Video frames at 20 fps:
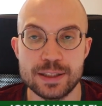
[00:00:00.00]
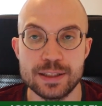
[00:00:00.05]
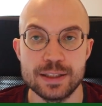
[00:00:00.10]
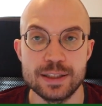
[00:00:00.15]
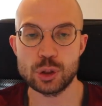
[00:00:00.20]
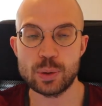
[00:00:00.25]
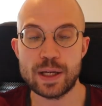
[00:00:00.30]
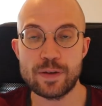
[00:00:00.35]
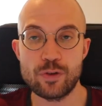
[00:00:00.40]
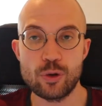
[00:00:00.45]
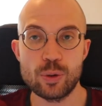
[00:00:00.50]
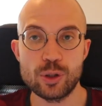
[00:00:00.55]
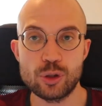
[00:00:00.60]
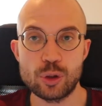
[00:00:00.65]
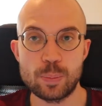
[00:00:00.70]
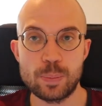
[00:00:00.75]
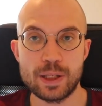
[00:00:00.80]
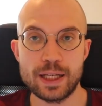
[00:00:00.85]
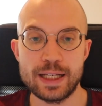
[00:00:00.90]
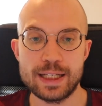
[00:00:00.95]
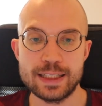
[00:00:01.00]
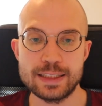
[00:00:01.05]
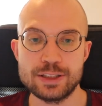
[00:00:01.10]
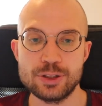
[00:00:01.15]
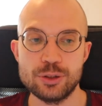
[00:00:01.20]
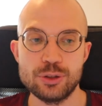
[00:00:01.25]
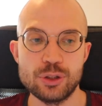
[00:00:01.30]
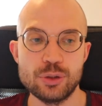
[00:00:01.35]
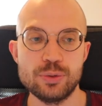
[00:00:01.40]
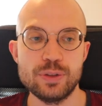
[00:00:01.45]
So if you want to play this,
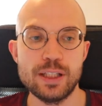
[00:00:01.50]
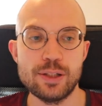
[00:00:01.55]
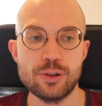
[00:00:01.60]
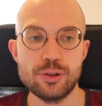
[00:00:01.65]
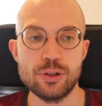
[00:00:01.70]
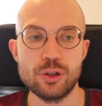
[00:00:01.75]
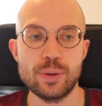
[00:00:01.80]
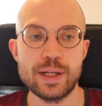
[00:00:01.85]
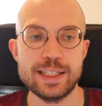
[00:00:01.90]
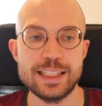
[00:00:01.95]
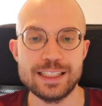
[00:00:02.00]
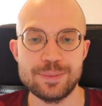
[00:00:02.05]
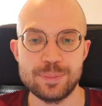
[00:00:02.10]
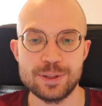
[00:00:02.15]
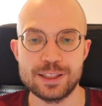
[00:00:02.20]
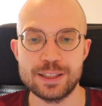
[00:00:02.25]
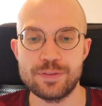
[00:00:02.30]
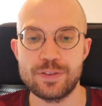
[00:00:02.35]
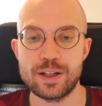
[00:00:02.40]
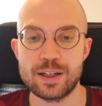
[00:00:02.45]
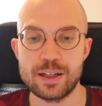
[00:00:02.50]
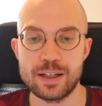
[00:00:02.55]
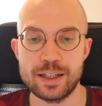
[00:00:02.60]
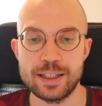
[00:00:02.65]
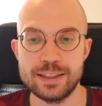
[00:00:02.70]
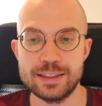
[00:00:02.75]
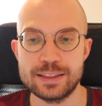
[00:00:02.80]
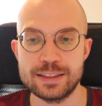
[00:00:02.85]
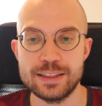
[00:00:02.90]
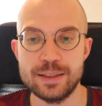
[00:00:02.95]
you don't need to know any specific lines.